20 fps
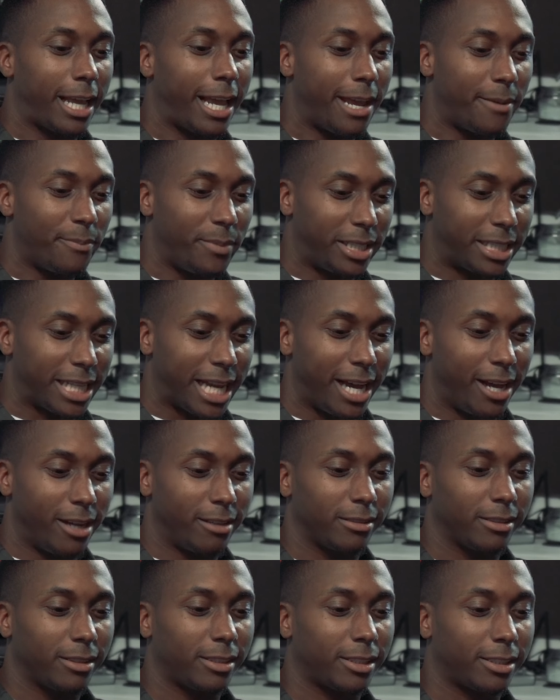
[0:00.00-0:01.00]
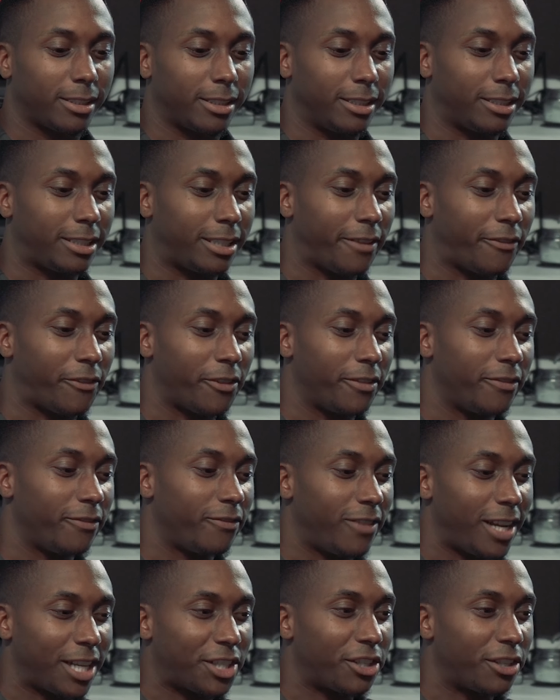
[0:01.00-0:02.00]
the hand me downs, the different
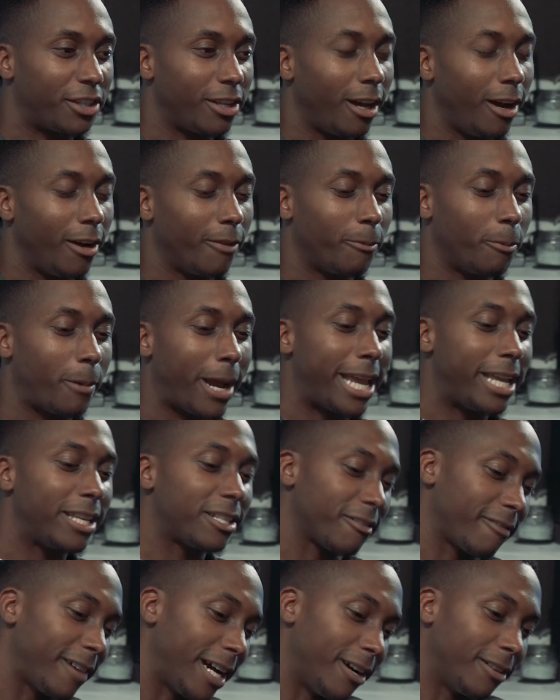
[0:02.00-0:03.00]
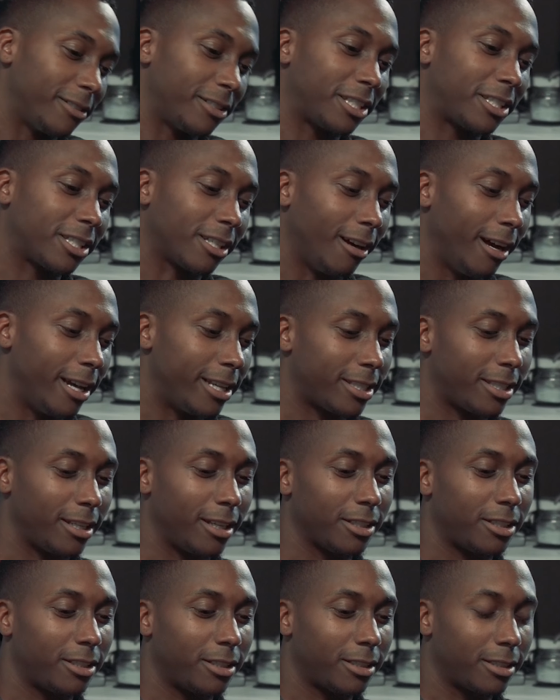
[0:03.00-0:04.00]
fashion uh, ways around disguising
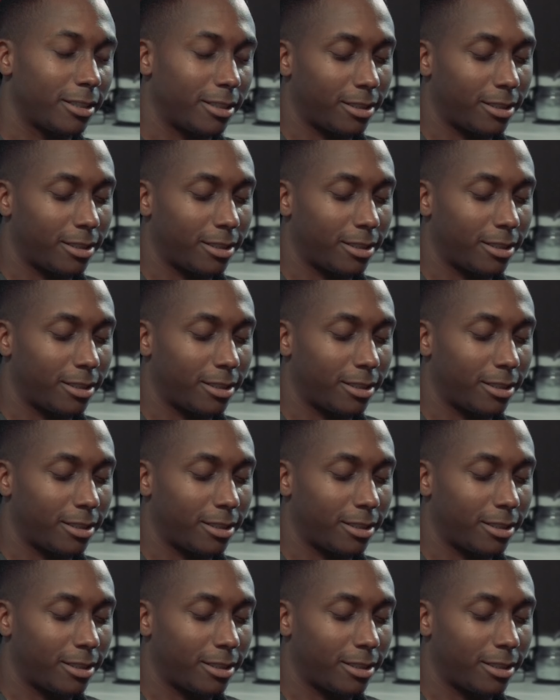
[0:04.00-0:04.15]
us,